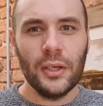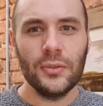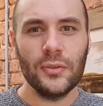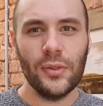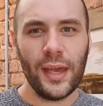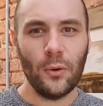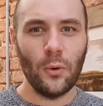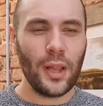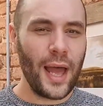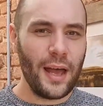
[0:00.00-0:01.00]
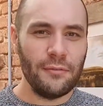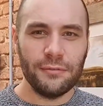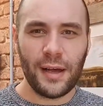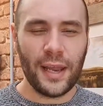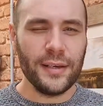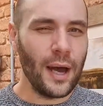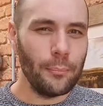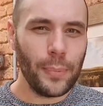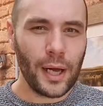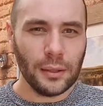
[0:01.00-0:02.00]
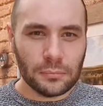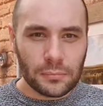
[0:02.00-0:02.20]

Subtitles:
Do they all have a number?